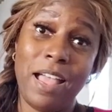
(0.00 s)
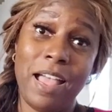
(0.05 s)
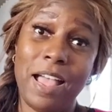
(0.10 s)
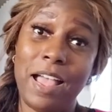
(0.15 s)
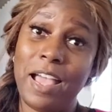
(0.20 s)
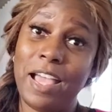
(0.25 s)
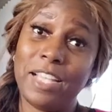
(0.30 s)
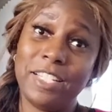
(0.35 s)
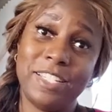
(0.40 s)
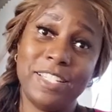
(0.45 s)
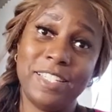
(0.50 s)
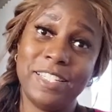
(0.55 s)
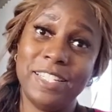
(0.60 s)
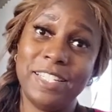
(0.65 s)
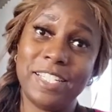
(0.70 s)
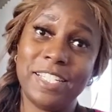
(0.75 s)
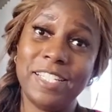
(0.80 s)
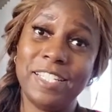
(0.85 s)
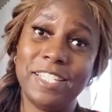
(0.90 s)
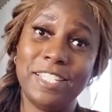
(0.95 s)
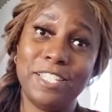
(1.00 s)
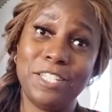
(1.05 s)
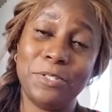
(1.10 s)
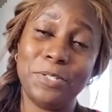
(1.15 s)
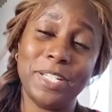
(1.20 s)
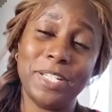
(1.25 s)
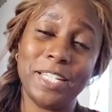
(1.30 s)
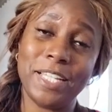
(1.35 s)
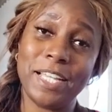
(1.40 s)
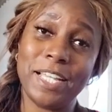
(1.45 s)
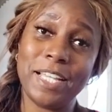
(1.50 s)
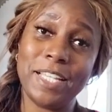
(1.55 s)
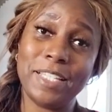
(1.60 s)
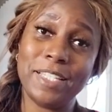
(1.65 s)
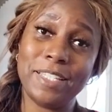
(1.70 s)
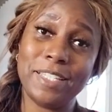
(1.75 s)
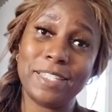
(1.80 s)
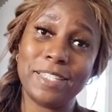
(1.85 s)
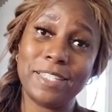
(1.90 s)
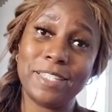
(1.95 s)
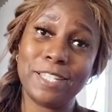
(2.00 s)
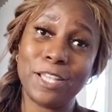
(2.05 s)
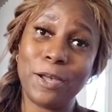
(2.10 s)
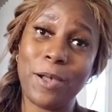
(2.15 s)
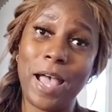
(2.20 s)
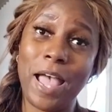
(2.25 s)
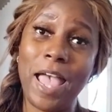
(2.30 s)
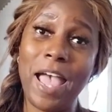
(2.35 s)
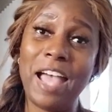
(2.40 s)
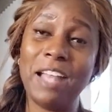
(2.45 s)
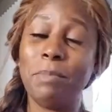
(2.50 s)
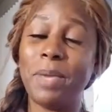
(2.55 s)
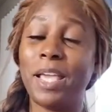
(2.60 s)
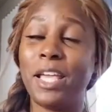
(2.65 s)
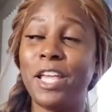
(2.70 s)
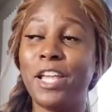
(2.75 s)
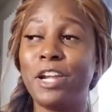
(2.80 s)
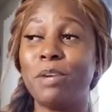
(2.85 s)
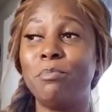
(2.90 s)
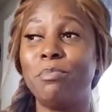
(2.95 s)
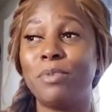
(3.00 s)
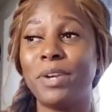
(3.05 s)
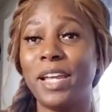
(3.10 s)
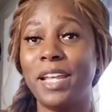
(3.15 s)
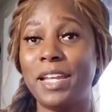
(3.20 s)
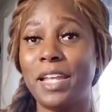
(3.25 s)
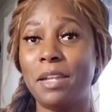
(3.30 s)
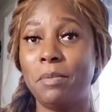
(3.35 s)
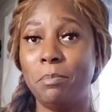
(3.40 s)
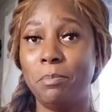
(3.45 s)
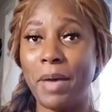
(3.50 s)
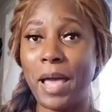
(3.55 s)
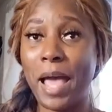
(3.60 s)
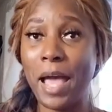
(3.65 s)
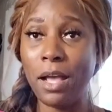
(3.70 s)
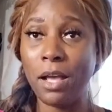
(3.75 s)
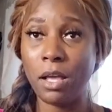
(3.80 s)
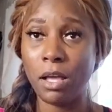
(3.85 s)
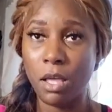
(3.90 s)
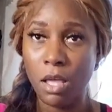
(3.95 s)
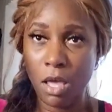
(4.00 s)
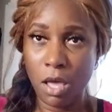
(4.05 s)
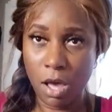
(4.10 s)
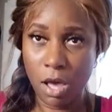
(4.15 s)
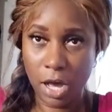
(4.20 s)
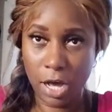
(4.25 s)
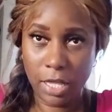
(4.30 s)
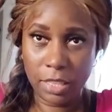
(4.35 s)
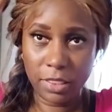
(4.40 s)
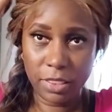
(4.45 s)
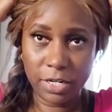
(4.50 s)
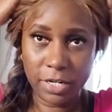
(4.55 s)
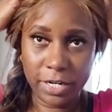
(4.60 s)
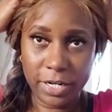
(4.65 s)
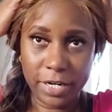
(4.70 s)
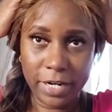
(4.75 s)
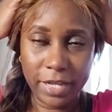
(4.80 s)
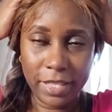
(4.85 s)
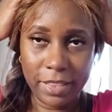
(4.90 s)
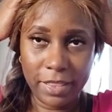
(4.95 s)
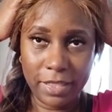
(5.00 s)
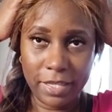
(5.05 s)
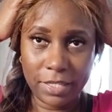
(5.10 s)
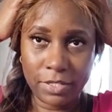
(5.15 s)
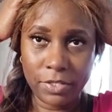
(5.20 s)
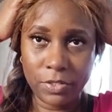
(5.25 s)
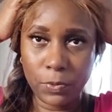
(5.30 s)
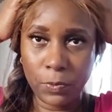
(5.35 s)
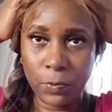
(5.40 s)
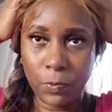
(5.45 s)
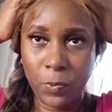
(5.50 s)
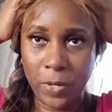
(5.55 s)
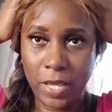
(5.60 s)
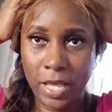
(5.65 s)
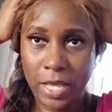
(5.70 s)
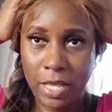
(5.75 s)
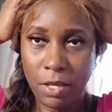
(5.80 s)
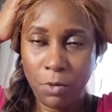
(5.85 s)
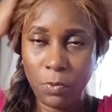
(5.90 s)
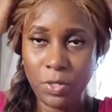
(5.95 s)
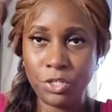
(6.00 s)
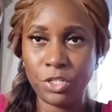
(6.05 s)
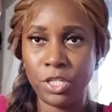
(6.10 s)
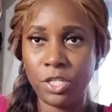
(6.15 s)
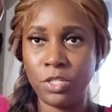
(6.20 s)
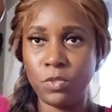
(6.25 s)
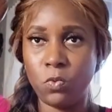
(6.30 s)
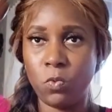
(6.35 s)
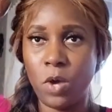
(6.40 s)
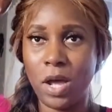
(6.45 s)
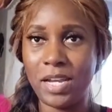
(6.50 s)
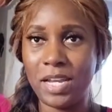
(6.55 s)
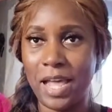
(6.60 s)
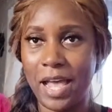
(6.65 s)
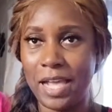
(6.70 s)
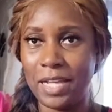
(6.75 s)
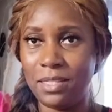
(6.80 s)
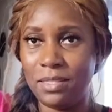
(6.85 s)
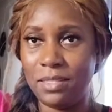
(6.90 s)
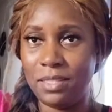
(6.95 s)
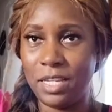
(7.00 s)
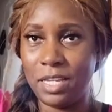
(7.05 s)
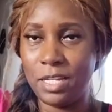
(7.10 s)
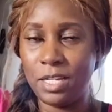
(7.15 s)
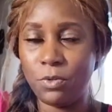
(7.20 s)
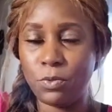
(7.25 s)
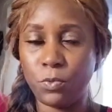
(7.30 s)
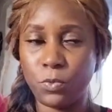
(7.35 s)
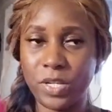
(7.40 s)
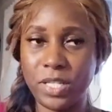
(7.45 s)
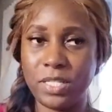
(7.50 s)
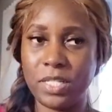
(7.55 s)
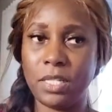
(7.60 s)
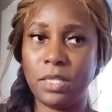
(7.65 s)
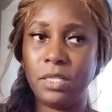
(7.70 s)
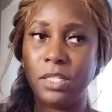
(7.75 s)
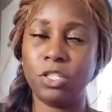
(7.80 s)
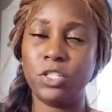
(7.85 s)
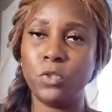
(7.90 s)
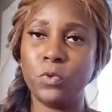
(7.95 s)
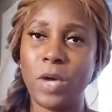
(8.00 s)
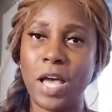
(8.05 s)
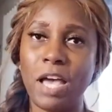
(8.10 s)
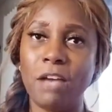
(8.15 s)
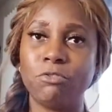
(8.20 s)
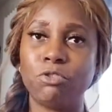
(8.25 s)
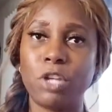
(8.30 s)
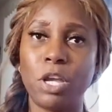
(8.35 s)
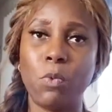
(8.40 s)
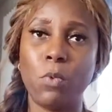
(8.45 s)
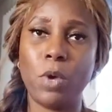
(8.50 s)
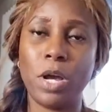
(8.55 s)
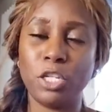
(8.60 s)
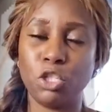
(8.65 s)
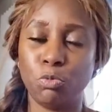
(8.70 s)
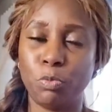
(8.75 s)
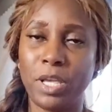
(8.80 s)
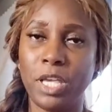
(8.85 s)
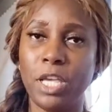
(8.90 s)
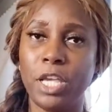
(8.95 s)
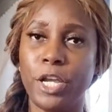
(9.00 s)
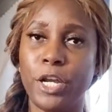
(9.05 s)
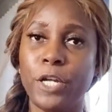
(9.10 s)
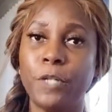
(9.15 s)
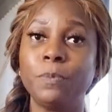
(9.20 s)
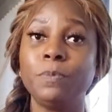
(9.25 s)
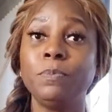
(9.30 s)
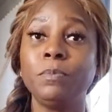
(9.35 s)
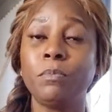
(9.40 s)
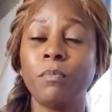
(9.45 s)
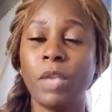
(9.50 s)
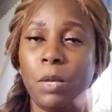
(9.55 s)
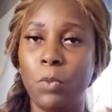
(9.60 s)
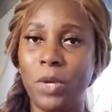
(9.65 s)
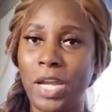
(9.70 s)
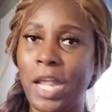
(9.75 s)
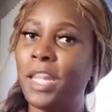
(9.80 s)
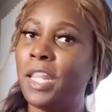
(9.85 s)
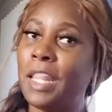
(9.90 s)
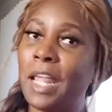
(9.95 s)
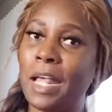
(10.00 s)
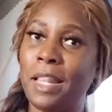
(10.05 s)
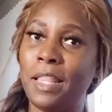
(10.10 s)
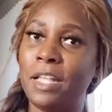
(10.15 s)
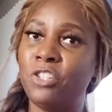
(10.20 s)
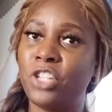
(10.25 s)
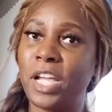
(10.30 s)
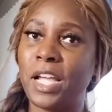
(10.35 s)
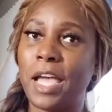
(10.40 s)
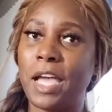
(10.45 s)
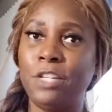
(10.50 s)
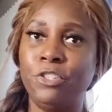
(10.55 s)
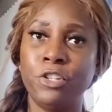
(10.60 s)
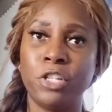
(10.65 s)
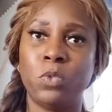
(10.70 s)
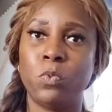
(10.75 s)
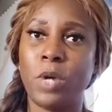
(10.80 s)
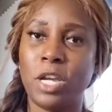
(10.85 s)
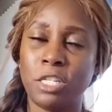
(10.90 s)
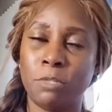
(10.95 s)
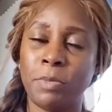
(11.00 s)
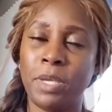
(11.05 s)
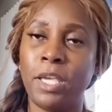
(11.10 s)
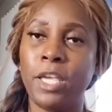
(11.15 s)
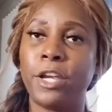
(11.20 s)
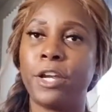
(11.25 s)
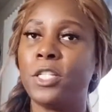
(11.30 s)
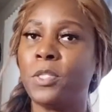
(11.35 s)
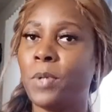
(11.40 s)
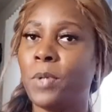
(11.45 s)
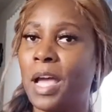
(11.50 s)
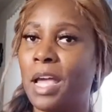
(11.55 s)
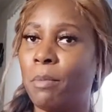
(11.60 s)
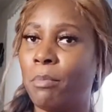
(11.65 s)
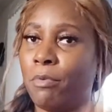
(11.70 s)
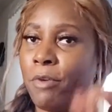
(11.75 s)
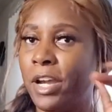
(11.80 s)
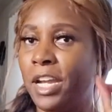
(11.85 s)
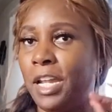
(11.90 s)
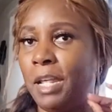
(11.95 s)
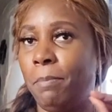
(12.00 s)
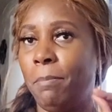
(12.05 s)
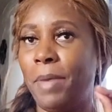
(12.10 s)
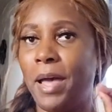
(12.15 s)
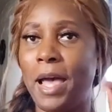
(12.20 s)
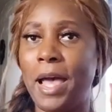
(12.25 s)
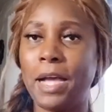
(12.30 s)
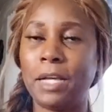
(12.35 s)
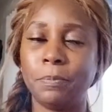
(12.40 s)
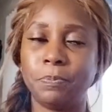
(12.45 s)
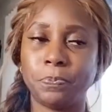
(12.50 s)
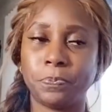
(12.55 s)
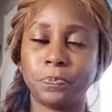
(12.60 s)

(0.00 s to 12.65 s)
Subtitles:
I just didn't continue doing it, guys. So I had my hair braided back under this wig, which is what I did recently too after I washed my hair. When I did that lens check, I just washed my hair. So I braided back.